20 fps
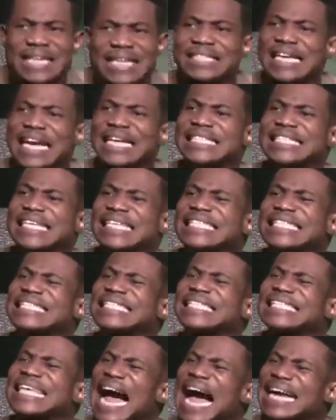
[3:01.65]
they
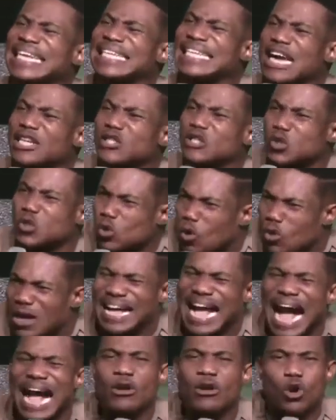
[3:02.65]
decided to
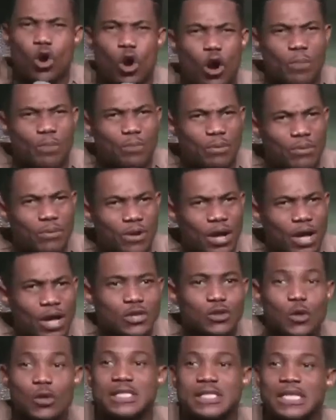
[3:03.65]
gang up,
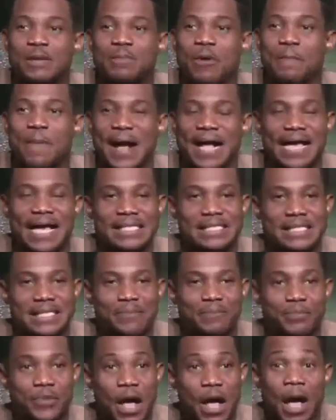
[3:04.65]
to team up against
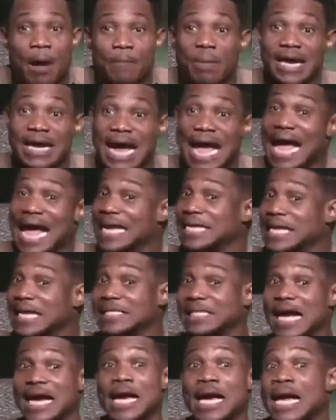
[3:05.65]
him. But hey, they
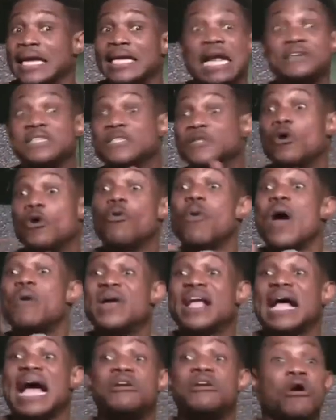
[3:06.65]
said, there is no way we
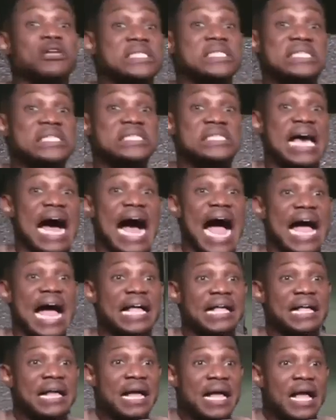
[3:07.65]
can hurt this guy.
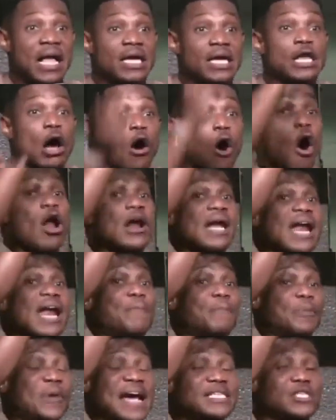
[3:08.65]
The only
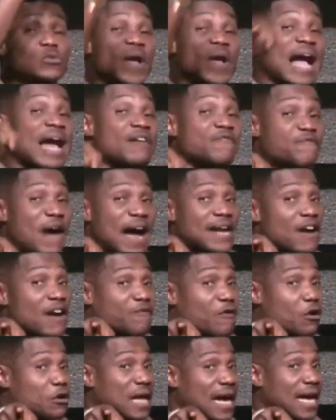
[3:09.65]
place we can find a
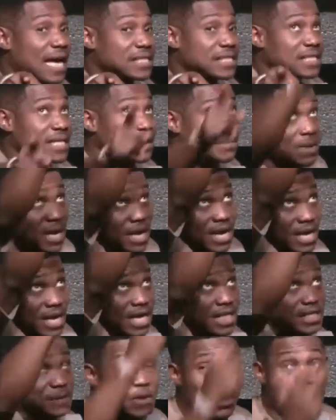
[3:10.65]
fault against him
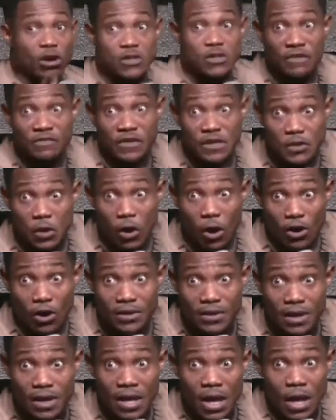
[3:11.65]
is because of his God.
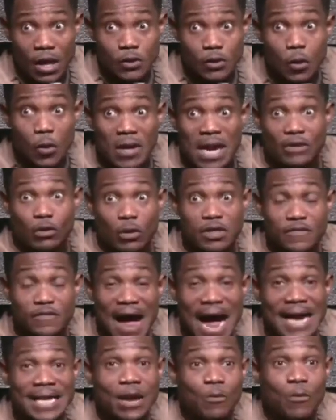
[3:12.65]
So let us find.
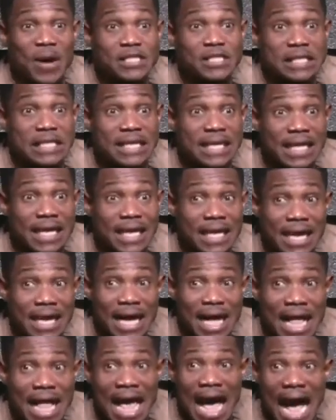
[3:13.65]
And they went to the king
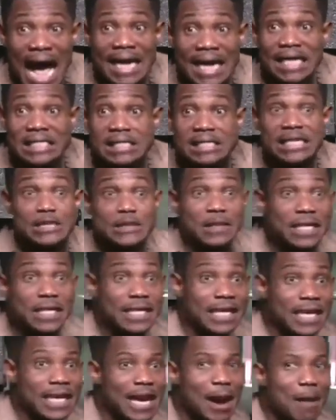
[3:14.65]
and they said to the
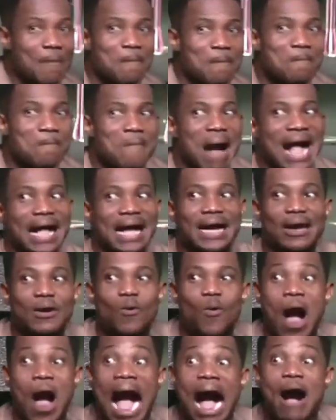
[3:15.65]
king, mark
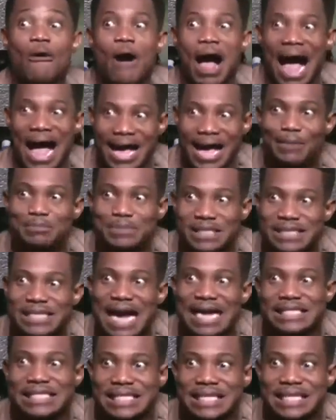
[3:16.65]
how I am
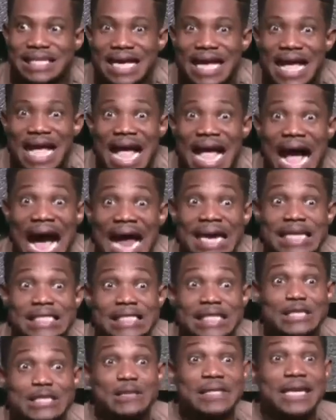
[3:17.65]
starting. And they
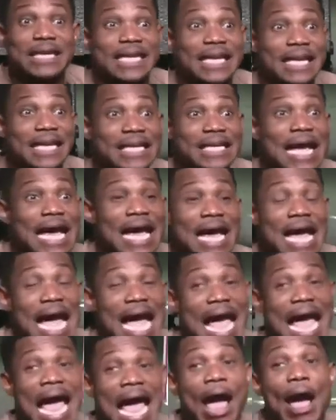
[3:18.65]
said to the king,
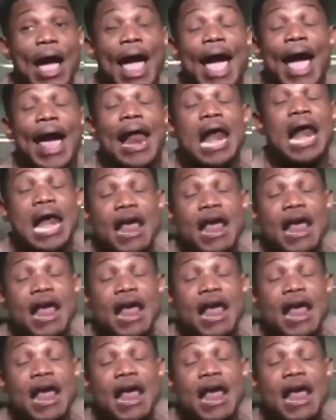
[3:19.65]
live